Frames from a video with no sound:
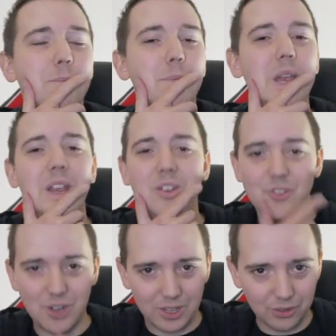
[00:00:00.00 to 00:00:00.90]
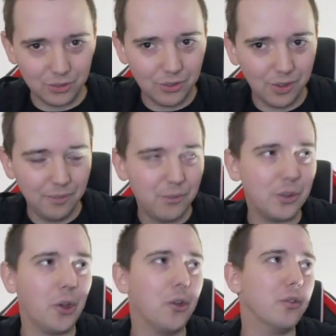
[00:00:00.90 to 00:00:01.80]
big chance for
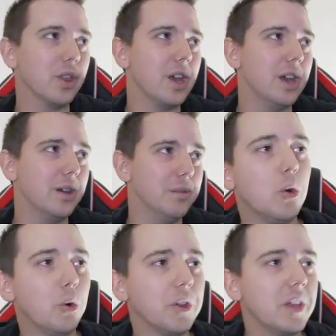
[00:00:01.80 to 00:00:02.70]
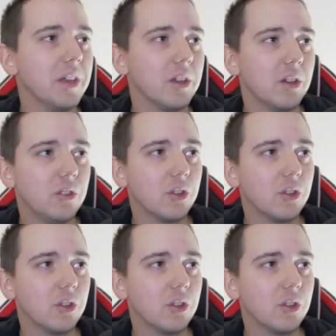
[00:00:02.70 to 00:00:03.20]
Dover there. Corner kick.